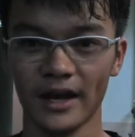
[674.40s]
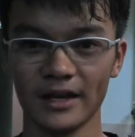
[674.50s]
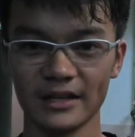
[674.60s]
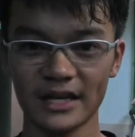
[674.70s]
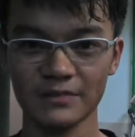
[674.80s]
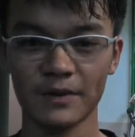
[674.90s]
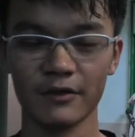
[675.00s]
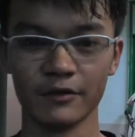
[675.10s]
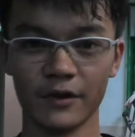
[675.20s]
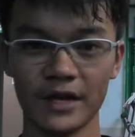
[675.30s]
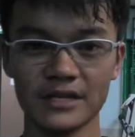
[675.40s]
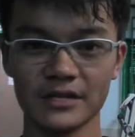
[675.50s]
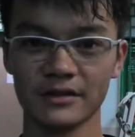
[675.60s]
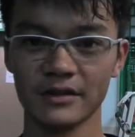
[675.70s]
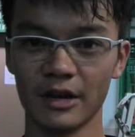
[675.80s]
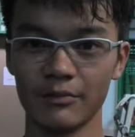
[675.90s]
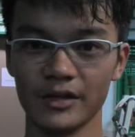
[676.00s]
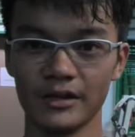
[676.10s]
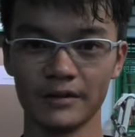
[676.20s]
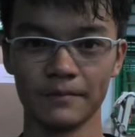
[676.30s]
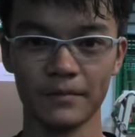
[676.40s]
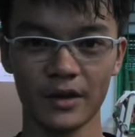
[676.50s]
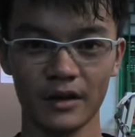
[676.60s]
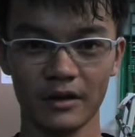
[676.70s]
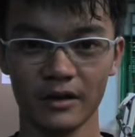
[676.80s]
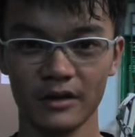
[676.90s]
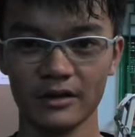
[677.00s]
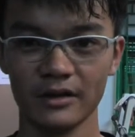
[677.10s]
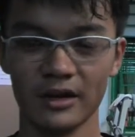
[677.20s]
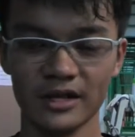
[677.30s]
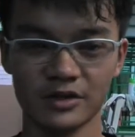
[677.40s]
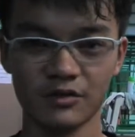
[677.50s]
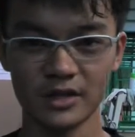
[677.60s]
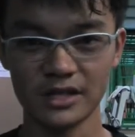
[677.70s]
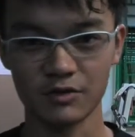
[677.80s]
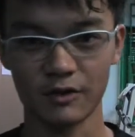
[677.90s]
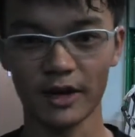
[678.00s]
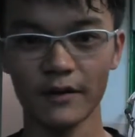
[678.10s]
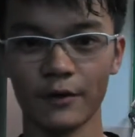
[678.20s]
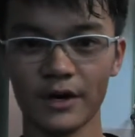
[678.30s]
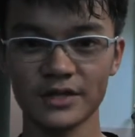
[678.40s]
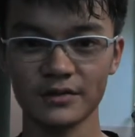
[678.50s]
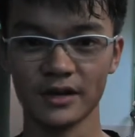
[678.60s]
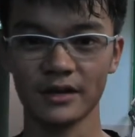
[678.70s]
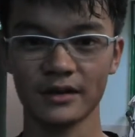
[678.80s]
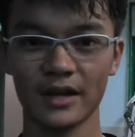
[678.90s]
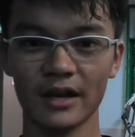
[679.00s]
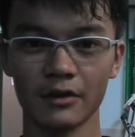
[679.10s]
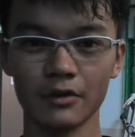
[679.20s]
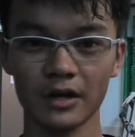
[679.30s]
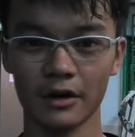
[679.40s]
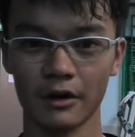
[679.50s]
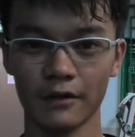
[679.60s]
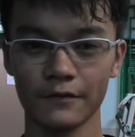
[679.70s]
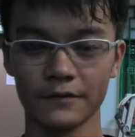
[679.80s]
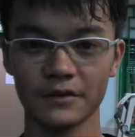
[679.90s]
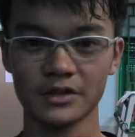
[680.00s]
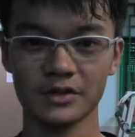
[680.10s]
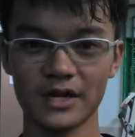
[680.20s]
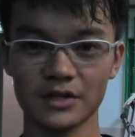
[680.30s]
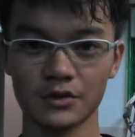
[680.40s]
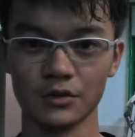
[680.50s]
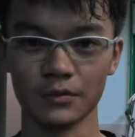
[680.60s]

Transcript: at the last part of the race, there'll be it's required for us to get a good kickoff so as